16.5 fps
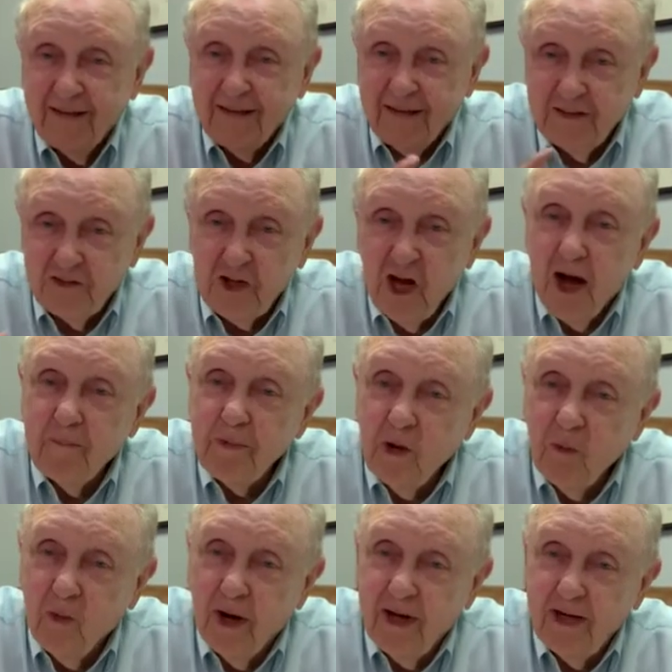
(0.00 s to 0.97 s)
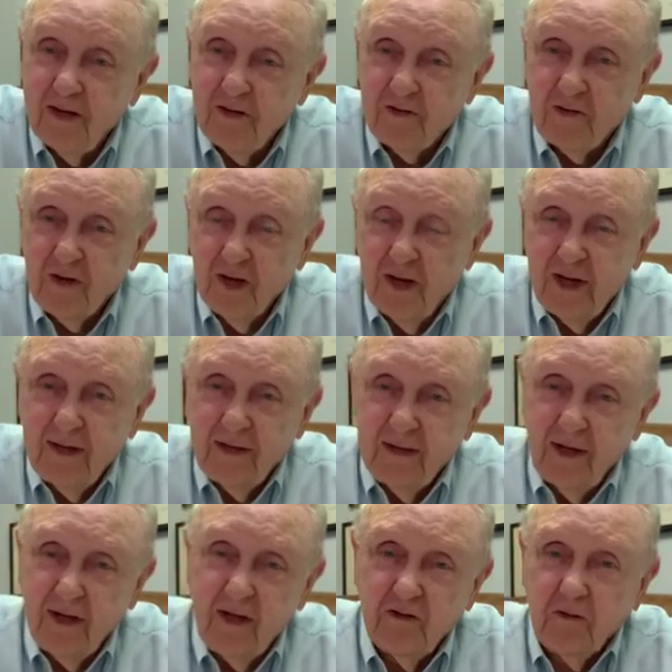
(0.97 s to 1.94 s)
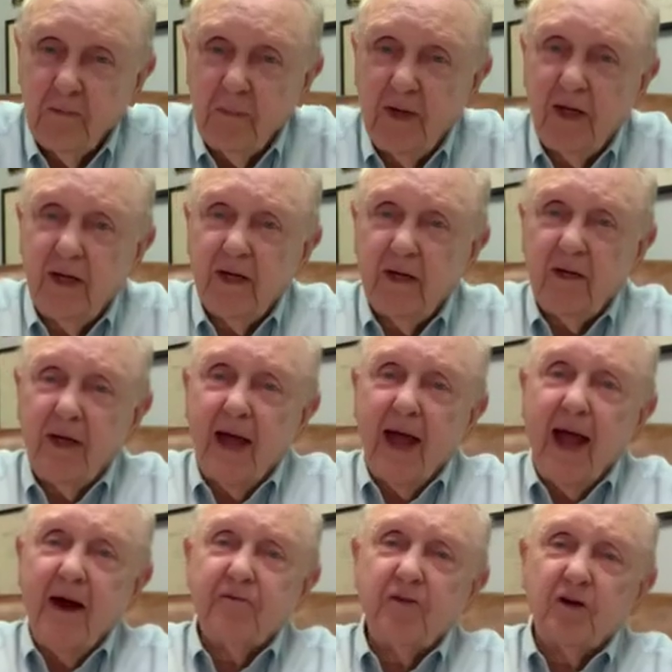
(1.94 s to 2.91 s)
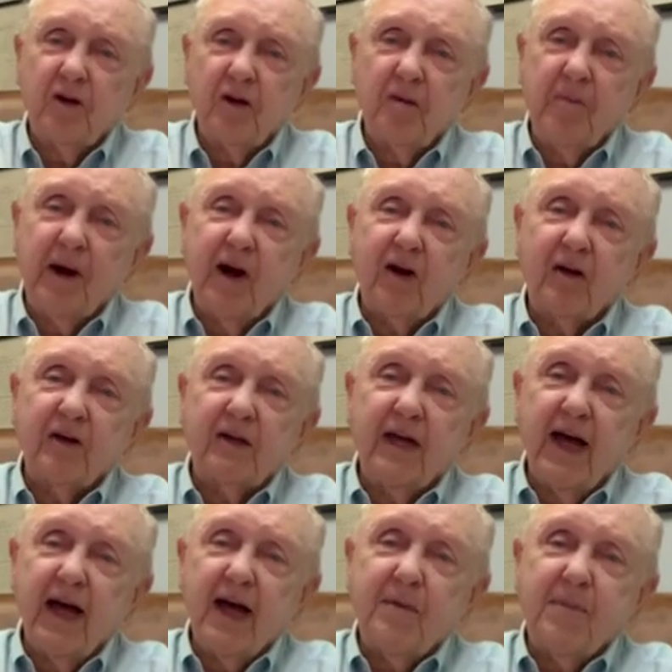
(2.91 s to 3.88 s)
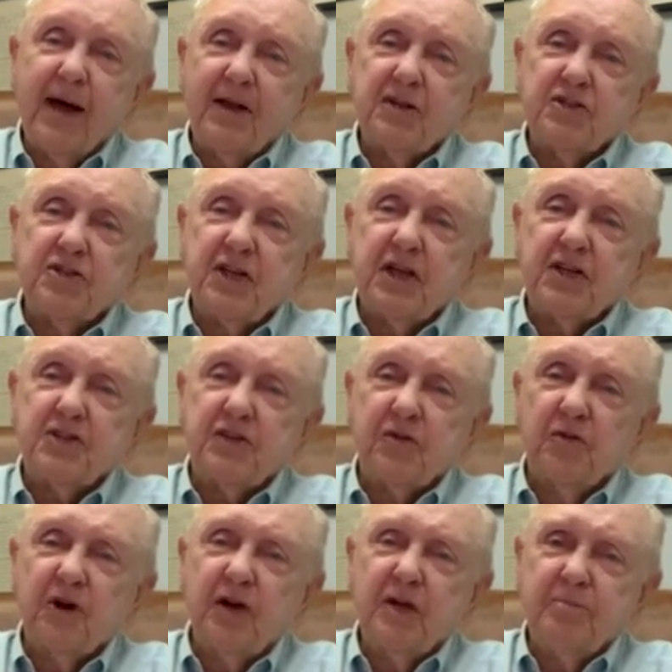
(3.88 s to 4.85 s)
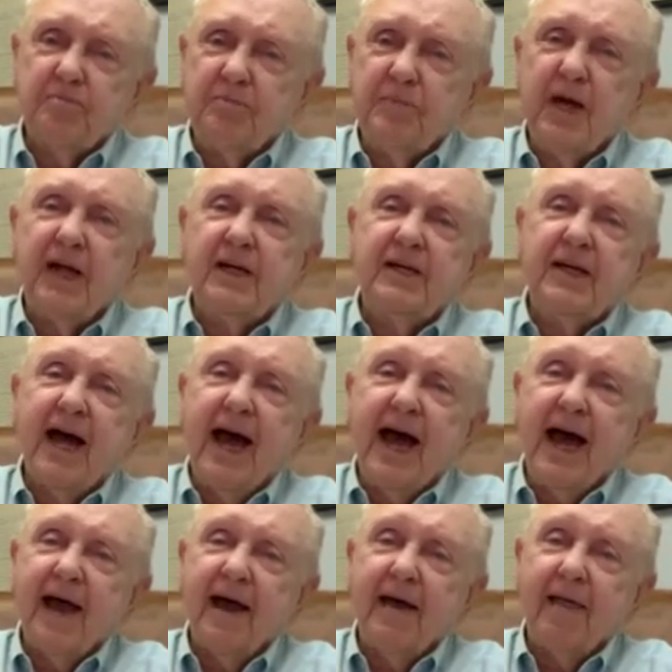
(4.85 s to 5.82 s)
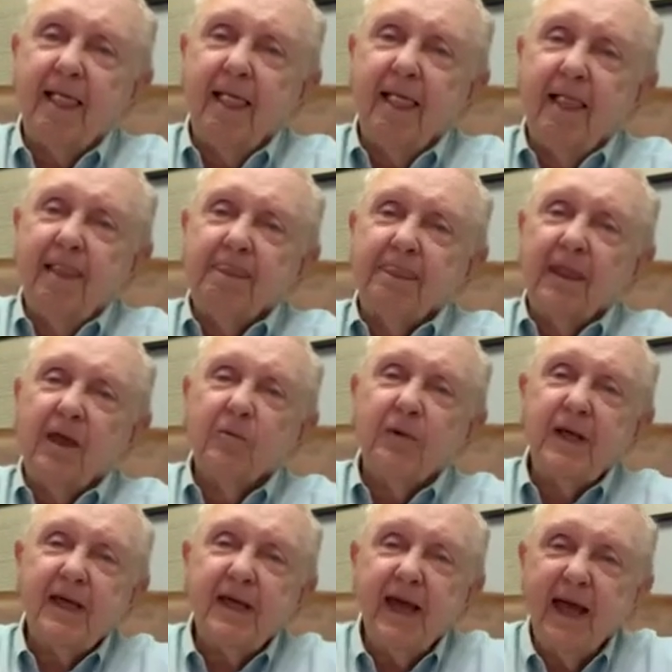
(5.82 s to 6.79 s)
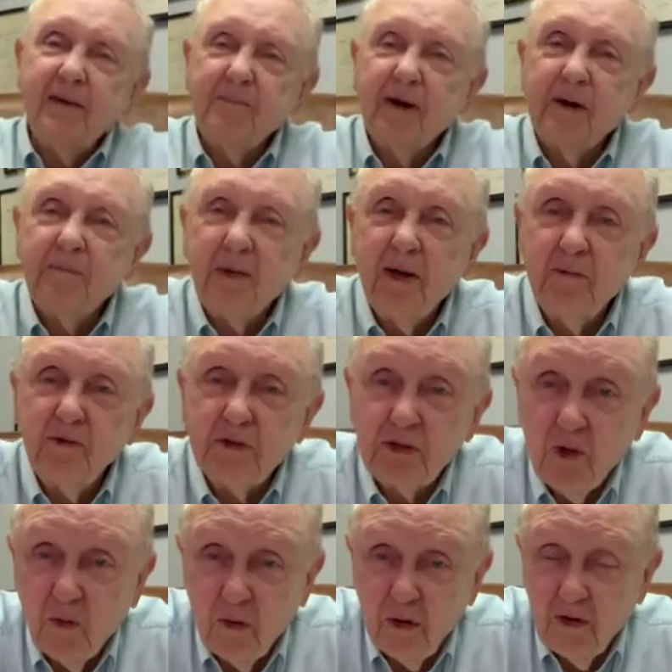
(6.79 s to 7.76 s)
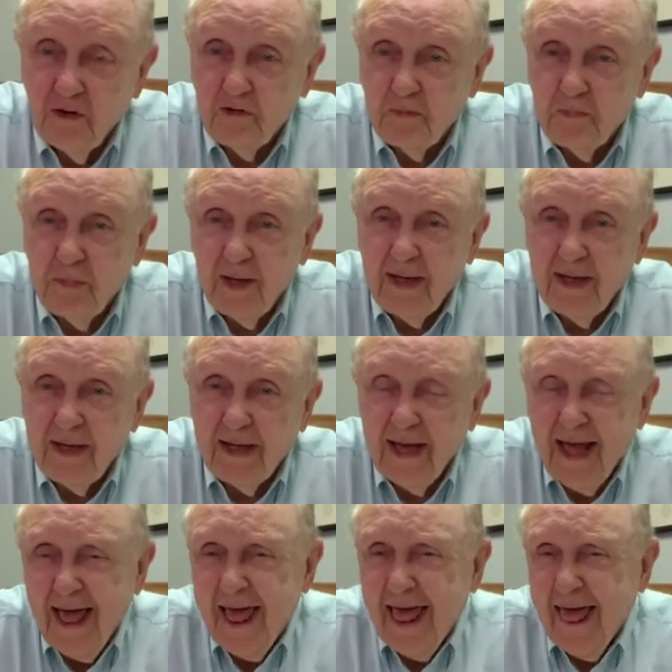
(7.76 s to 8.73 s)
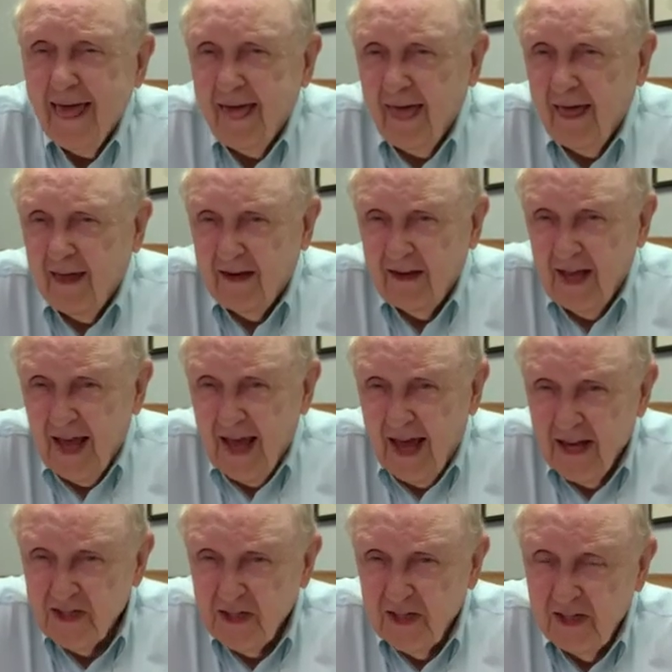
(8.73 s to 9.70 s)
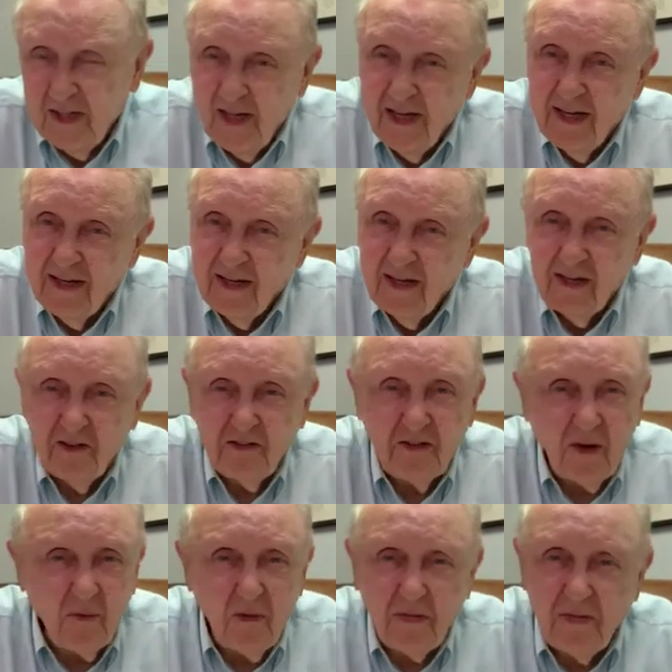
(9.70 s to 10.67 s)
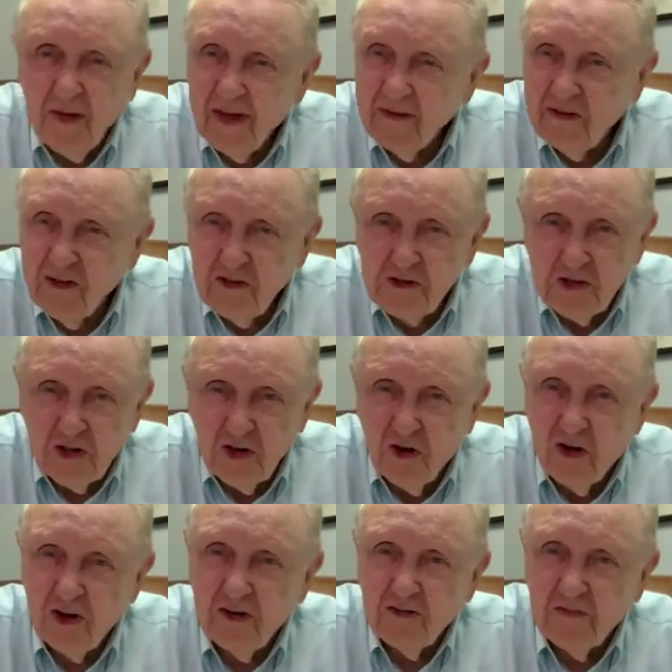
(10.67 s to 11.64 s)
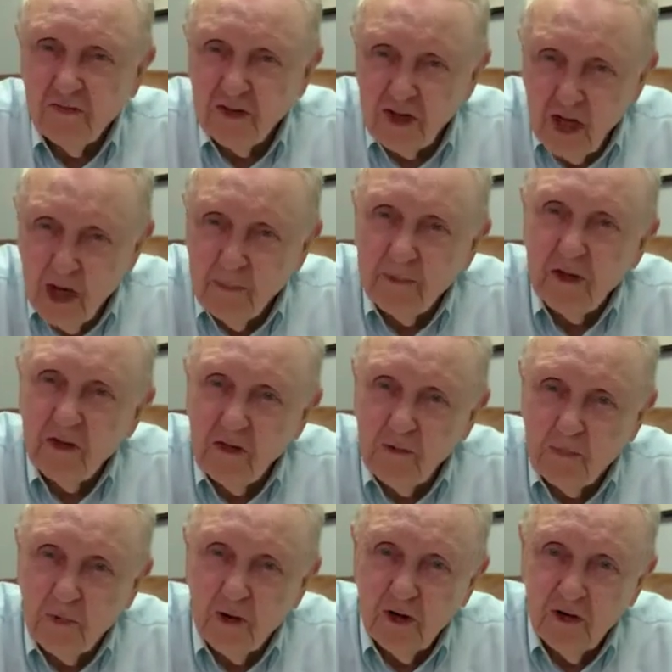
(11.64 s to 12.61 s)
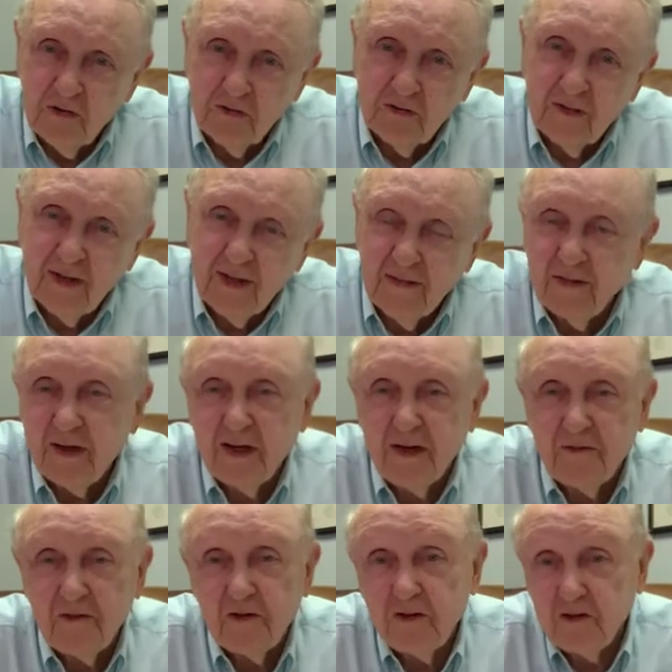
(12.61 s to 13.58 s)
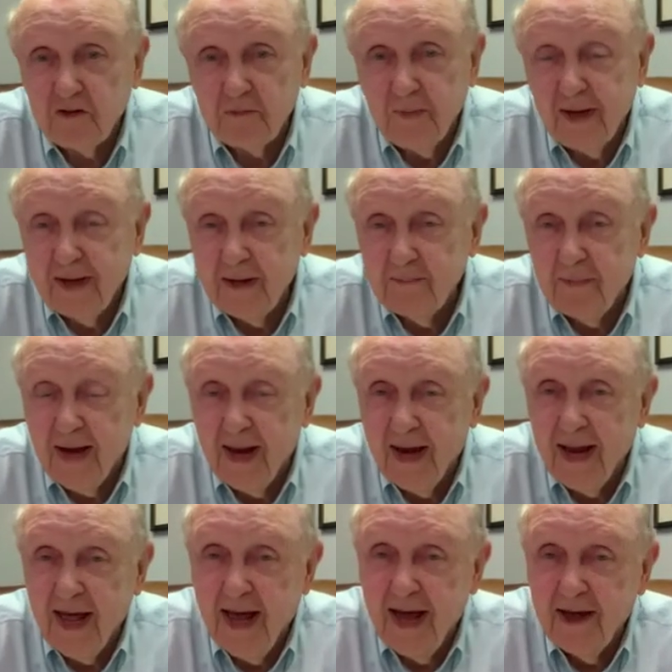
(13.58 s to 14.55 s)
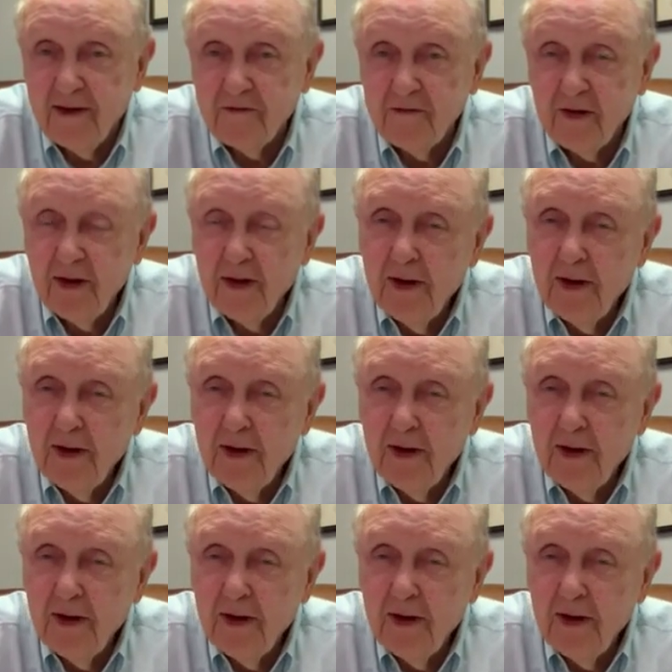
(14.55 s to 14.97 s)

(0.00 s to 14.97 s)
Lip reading: And Tommy Waits, now he's a big African-American guy, about 6'3", big guy. And when he came up, he was going to speak. And as he did, he just said, I want to thank this church for coming to the prison and the difference it's made in my life.